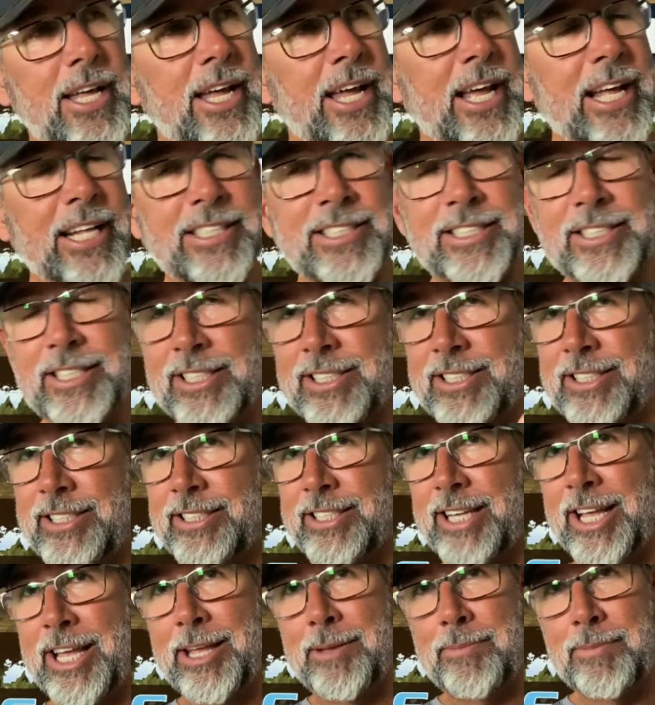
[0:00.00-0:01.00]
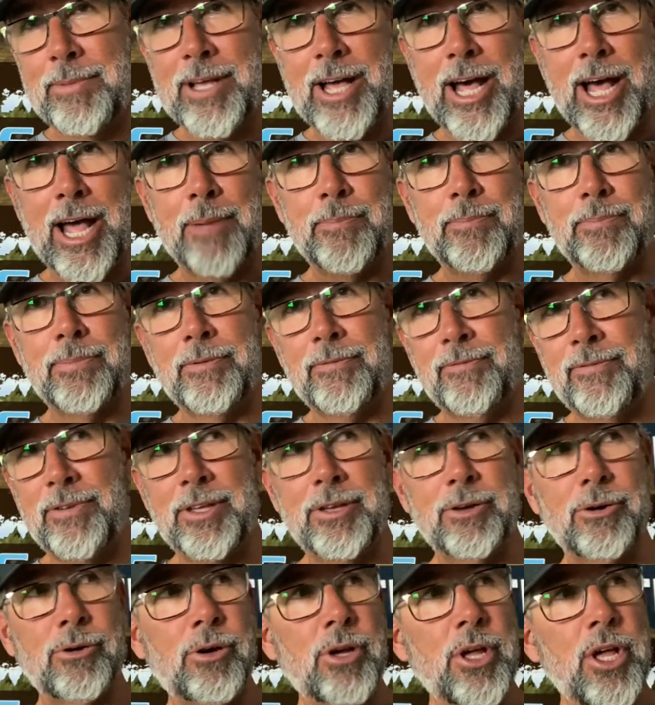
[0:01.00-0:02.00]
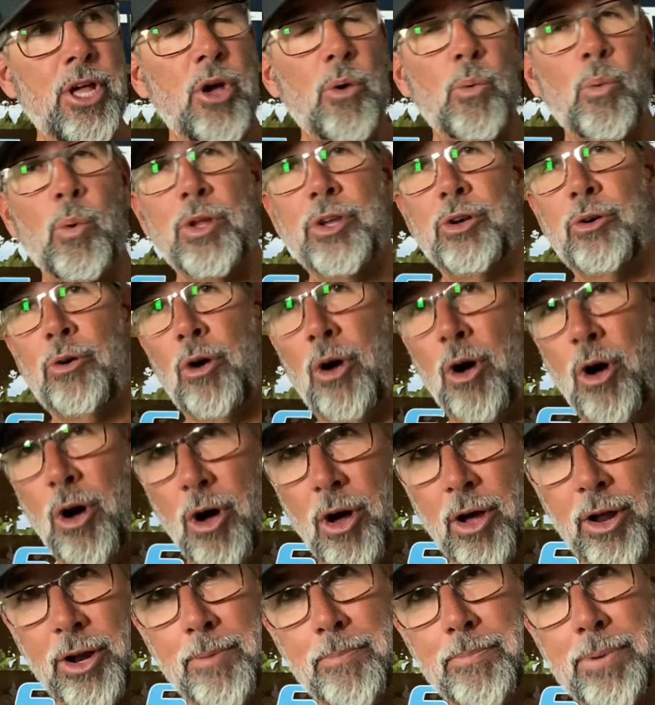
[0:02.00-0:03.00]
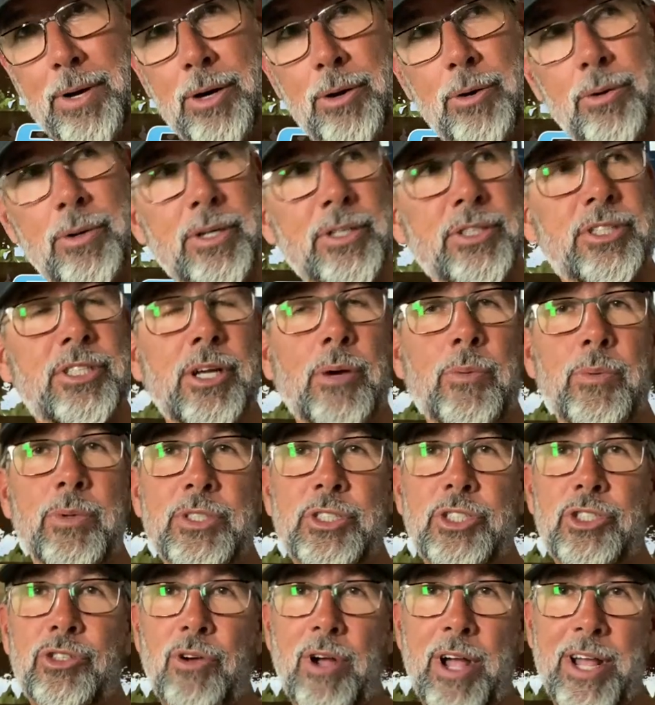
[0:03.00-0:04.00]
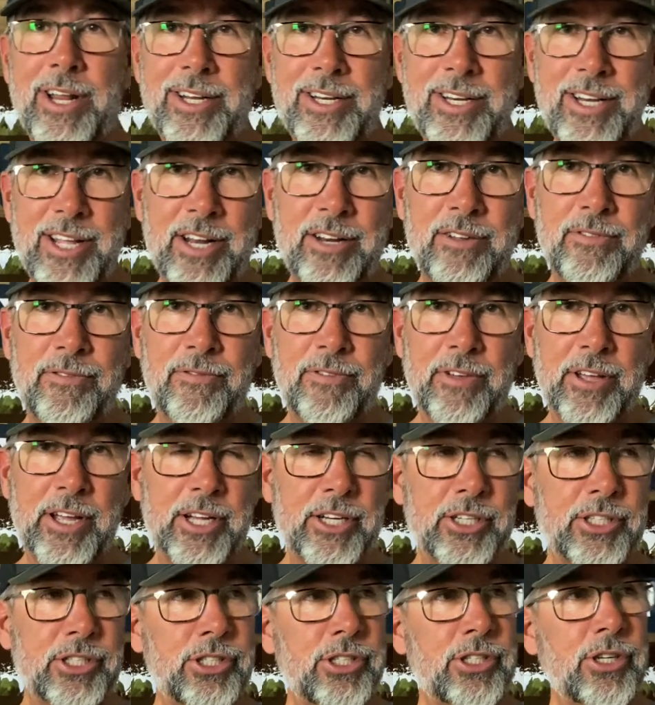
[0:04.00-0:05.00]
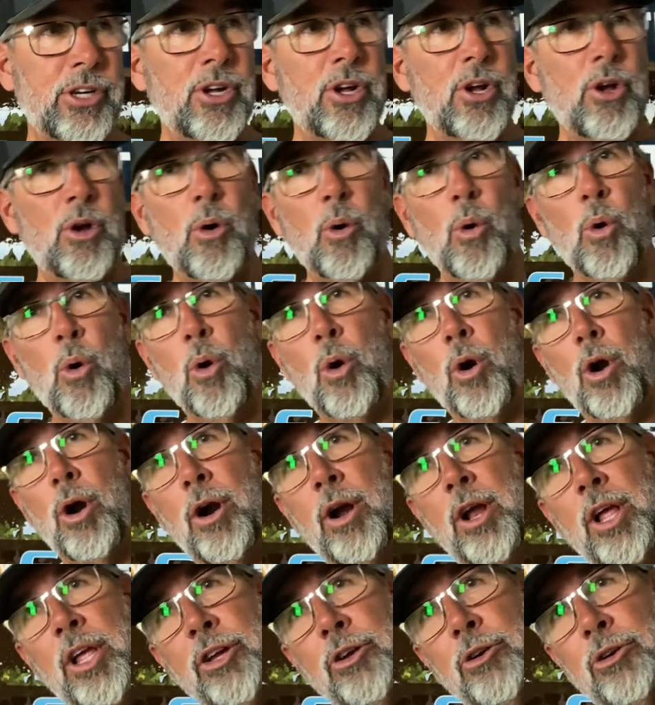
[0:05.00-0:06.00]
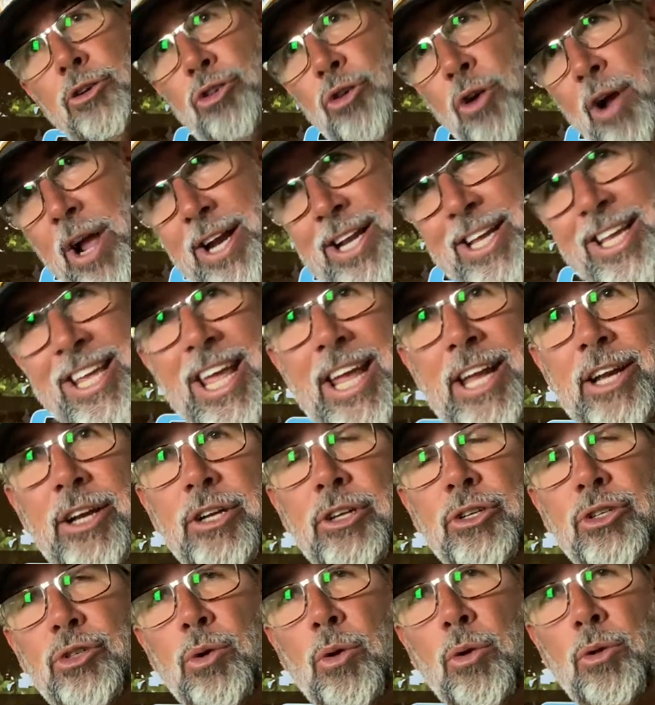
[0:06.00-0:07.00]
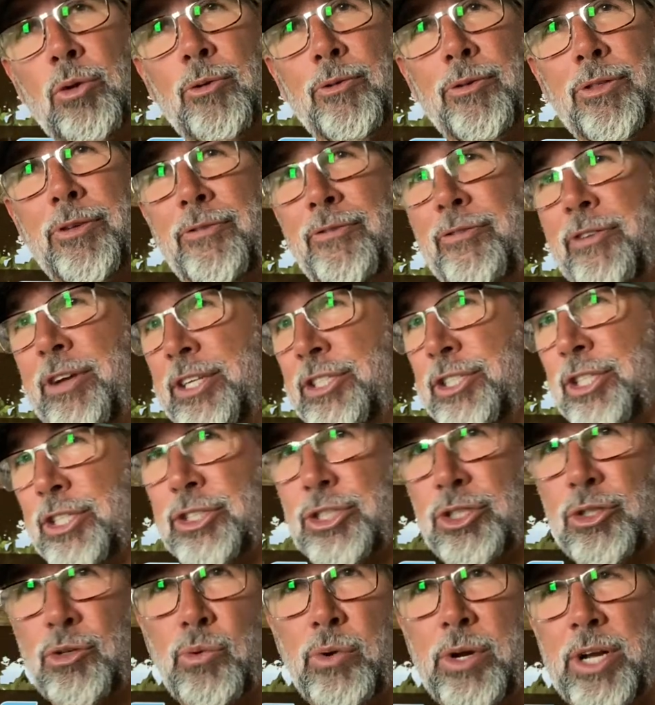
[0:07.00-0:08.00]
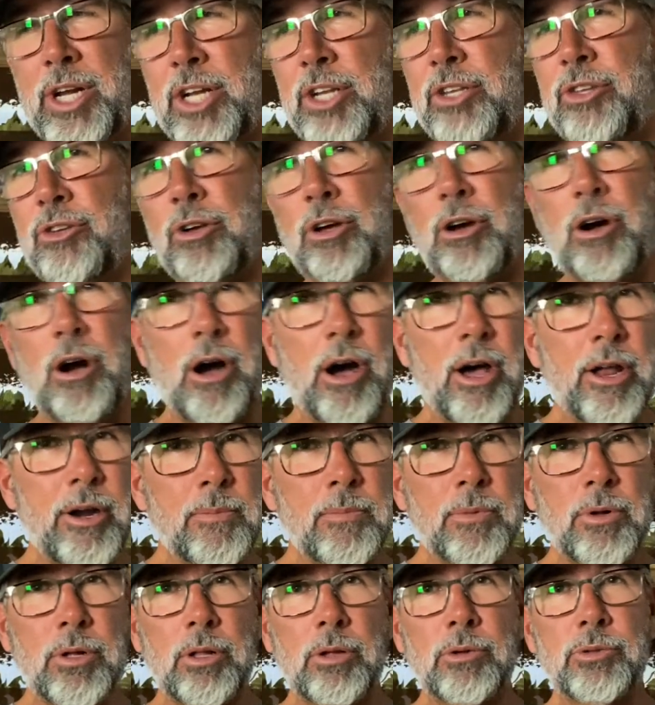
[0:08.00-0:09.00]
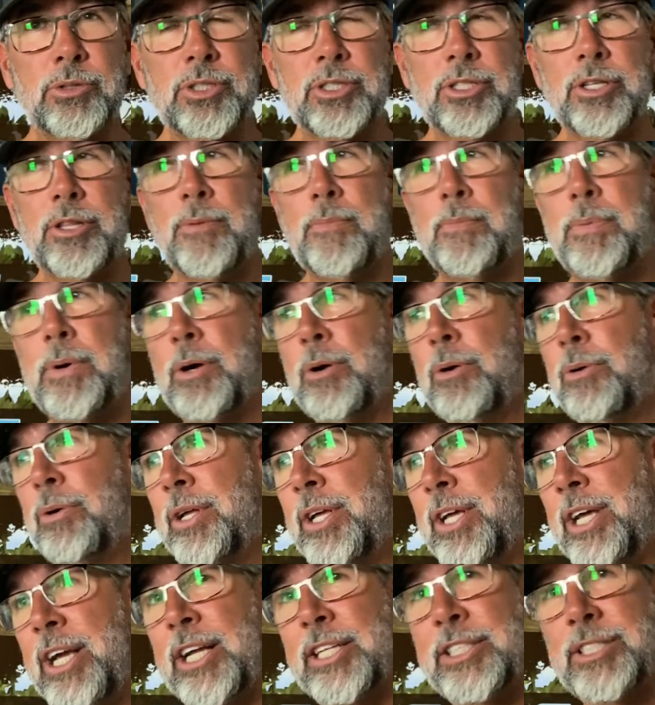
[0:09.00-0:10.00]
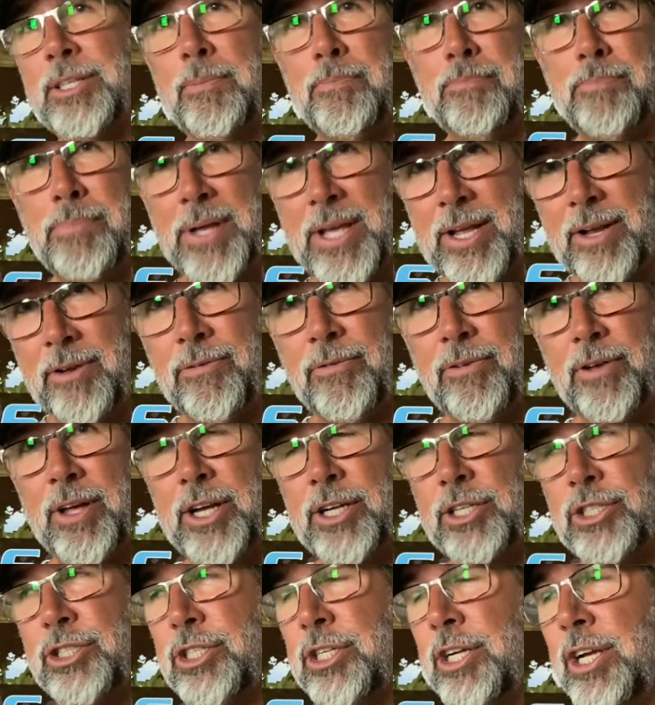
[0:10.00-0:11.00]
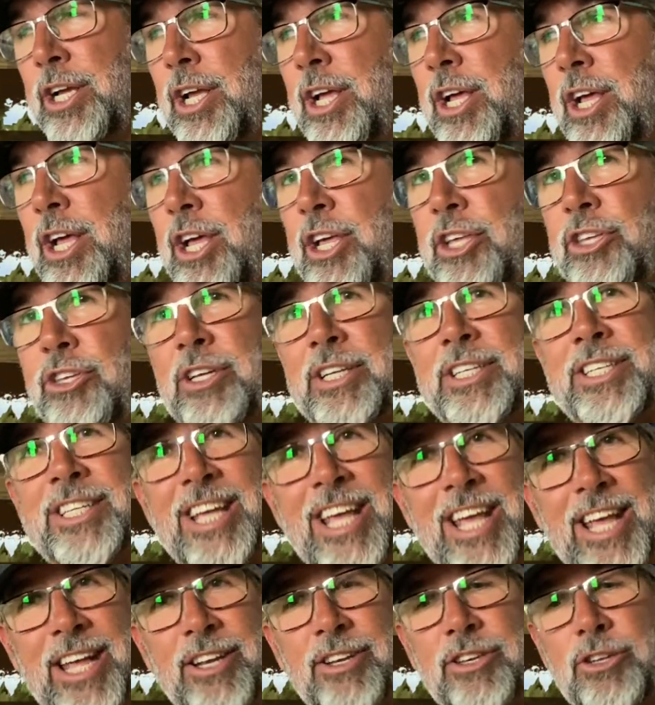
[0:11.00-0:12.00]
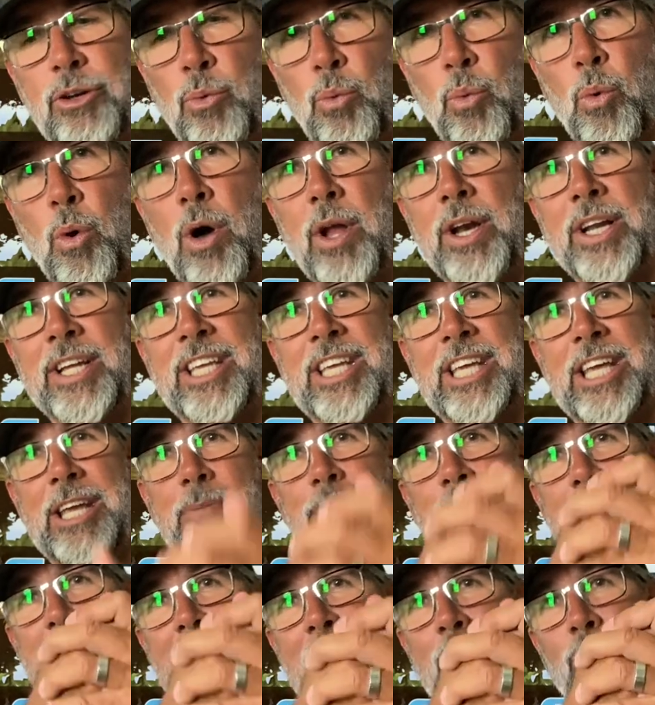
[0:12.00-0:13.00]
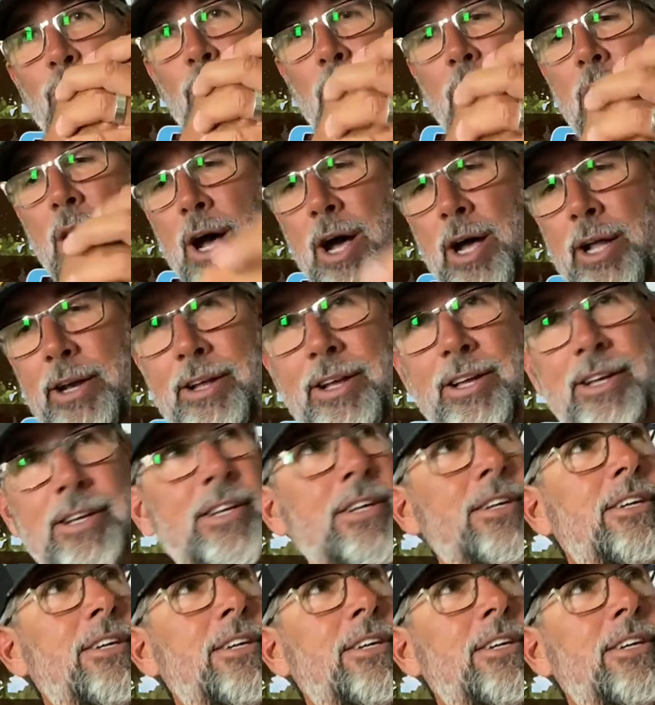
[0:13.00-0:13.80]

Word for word: It's the same type of feel. When you're on a boat, someone's trying to net a fish, or you're trying to gain control over the fish, it's green, you caught them close to the boat, it's a big fish, you tend to want to keep that rod,